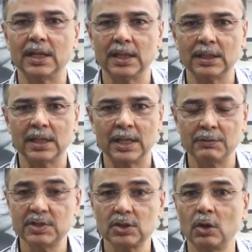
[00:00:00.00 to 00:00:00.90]
And
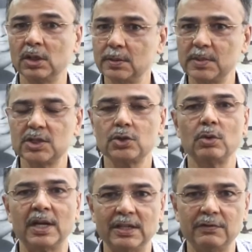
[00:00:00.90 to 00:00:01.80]
I wish all the best
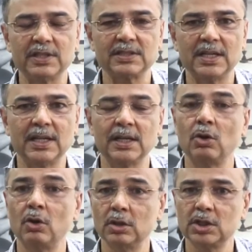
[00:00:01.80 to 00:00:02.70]
to IFSI
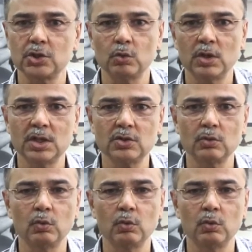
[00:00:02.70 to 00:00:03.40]
and all the students